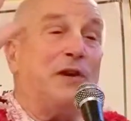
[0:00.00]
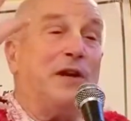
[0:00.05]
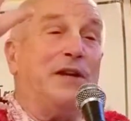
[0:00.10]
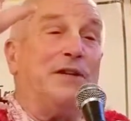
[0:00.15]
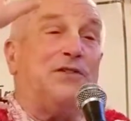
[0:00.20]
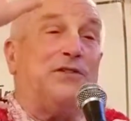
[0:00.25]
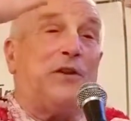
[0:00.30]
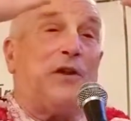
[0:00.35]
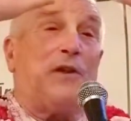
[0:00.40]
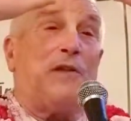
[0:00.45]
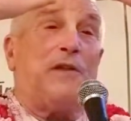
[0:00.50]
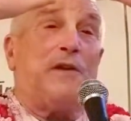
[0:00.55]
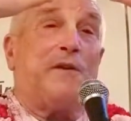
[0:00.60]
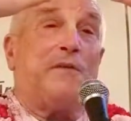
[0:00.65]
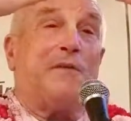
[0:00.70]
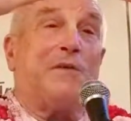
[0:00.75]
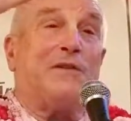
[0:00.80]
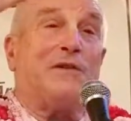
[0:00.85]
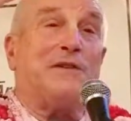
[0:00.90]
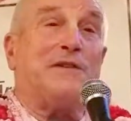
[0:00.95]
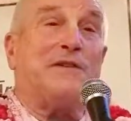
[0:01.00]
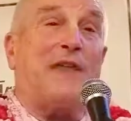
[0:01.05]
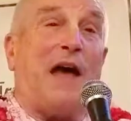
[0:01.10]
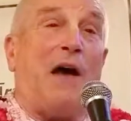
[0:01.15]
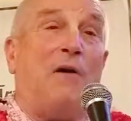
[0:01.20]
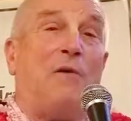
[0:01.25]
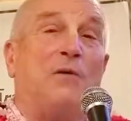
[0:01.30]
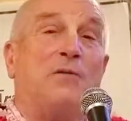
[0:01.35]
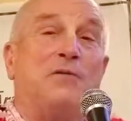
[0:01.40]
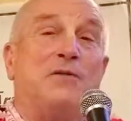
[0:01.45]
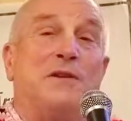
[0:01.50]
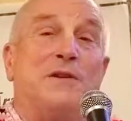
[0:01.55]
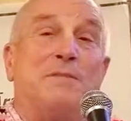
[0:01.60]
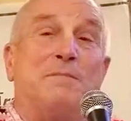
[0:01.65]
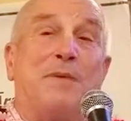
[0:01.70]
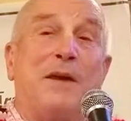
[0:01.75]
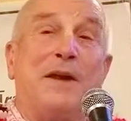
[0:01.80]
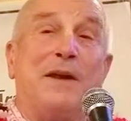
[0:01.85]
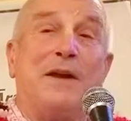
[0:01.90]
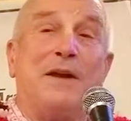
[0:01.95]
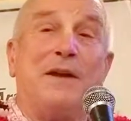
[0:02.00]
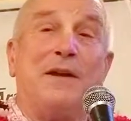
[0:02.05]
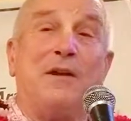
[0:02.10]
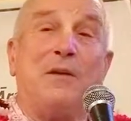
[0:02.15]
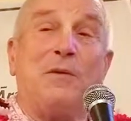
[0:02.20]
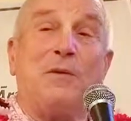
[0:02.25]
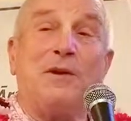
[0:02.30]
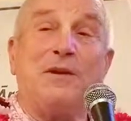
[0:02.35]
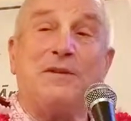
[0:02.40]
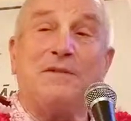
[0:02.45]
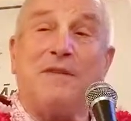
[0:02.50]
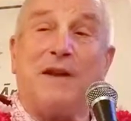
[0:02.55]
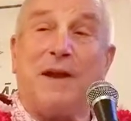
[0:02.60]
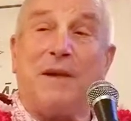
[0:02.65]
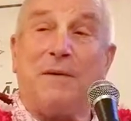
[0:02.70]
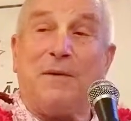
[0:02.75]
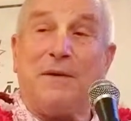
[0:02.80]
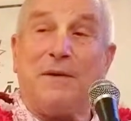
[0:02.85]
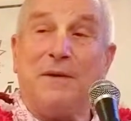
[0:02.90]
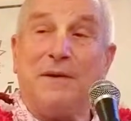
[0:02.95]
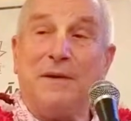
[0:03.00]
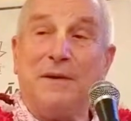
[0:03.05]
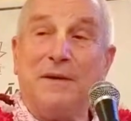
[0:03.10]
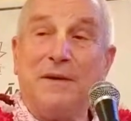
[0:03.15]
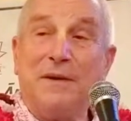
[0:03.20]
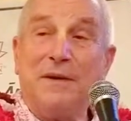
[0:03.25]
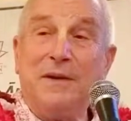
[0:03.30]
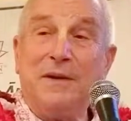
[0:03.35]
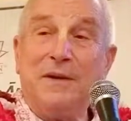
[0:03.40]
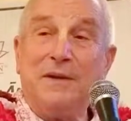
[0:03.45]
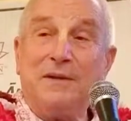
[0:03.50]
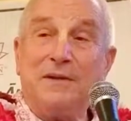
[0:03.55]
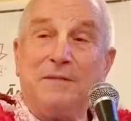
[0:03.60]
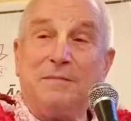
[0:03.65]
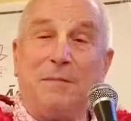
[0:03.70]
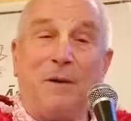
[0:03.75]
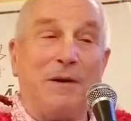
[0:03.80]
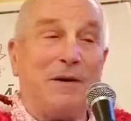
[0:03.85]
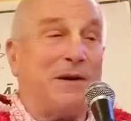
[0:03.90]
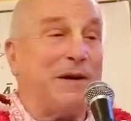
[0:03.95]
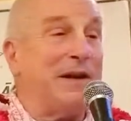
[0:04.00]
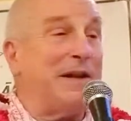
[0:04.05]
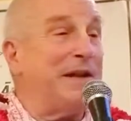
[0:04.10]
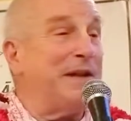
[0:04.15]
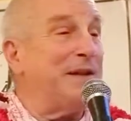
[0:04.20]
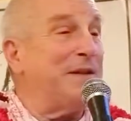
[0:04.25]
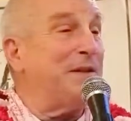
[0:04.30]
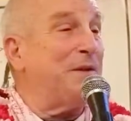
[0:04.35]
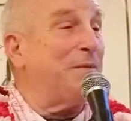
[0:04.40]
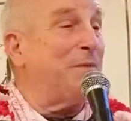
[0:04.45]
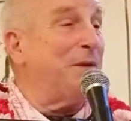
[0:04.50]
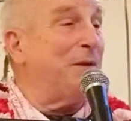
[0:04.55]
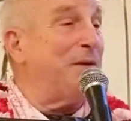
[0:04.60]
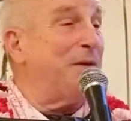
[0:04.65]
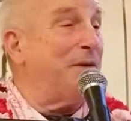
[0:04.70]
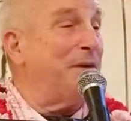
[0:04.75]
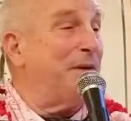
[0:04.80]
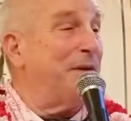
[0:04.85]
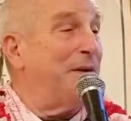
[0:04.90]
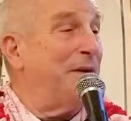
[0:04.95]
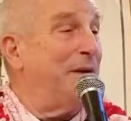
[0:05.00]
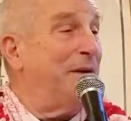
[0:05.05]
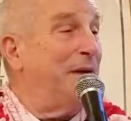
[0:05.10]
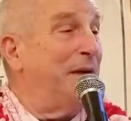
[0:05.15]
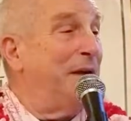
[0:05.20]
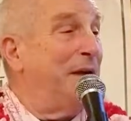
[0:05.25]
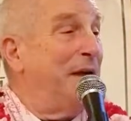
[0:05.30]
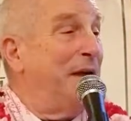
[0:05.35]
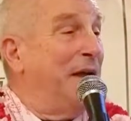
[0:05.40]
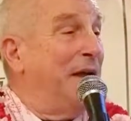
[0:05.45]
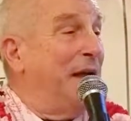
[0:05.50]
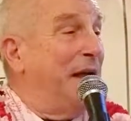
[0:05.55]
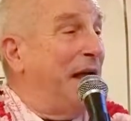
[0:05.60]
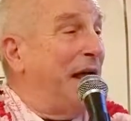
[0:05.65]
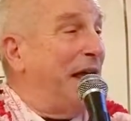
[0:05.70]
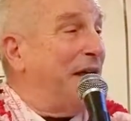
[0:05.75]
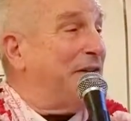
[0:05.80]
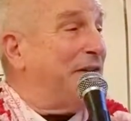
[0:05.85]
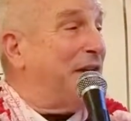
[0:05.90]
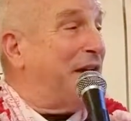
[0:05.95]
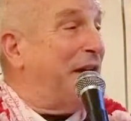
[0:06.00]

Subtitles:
he saw there was this 1,000-petal lotus flower sparkling in the water. As they